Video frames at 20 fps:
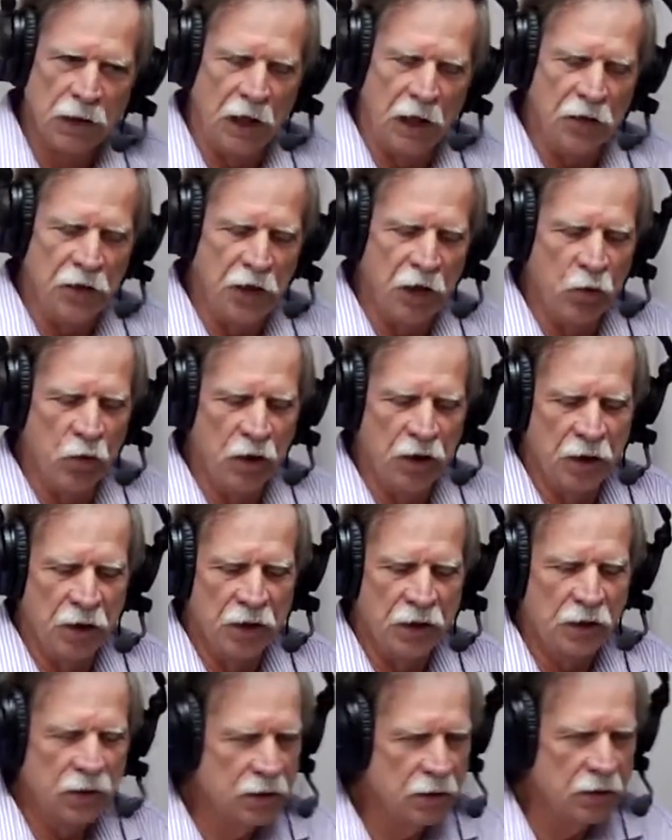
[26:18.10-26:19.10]
Because you
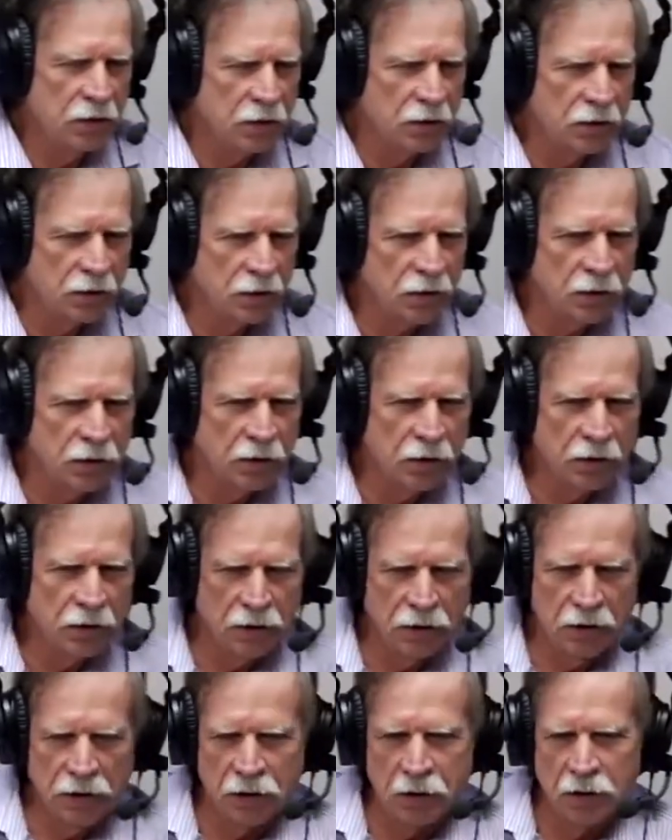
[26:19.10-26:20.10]
can't download,
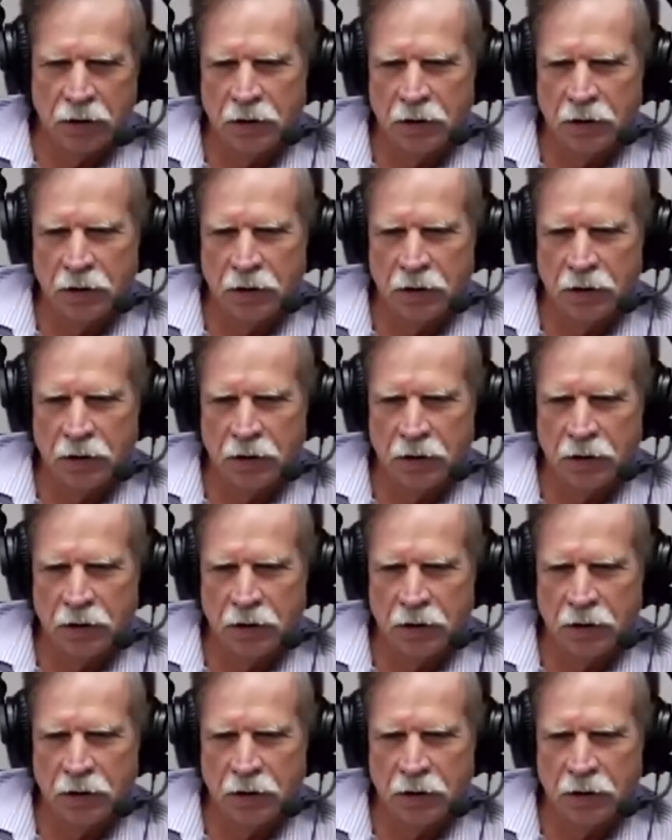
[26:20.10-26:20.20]
download yeah.